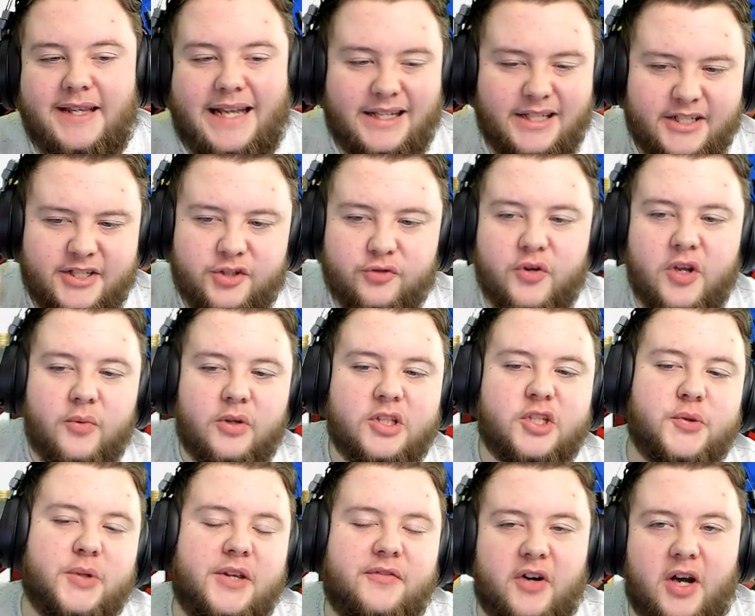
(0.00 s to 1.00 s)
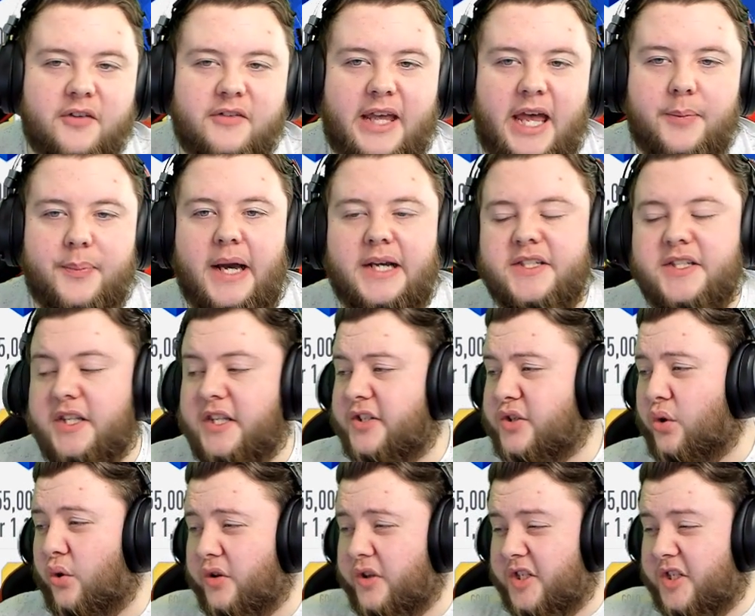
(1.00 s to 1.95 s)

Now, there's three 125k packs in the store.